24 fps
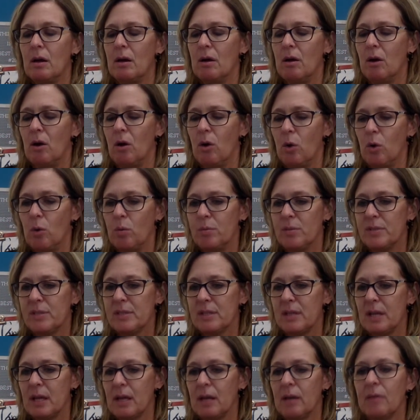
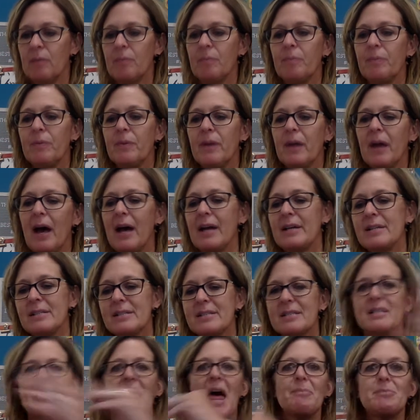Homesick. I
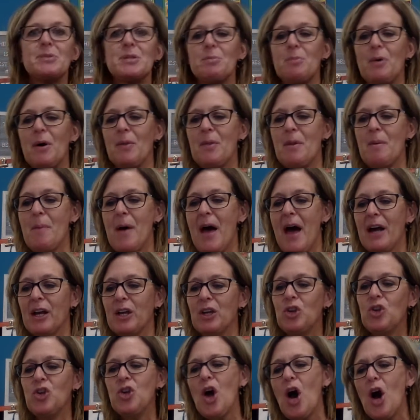slapped him on the back.
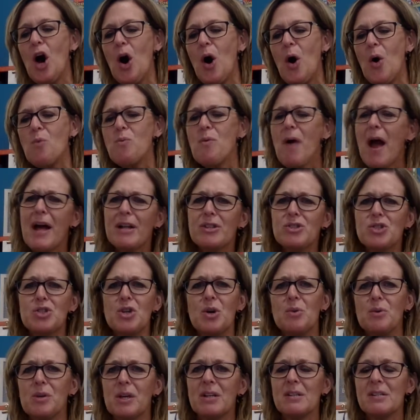Yo, rats
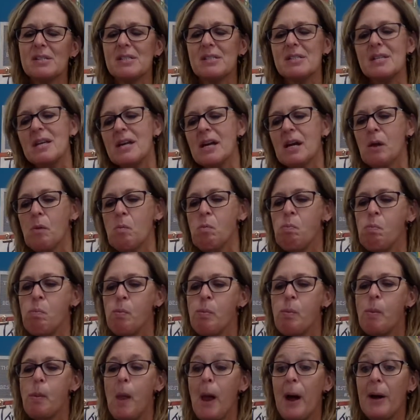don't get sick.
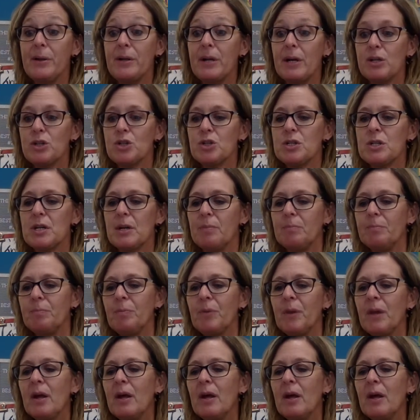I nudged him.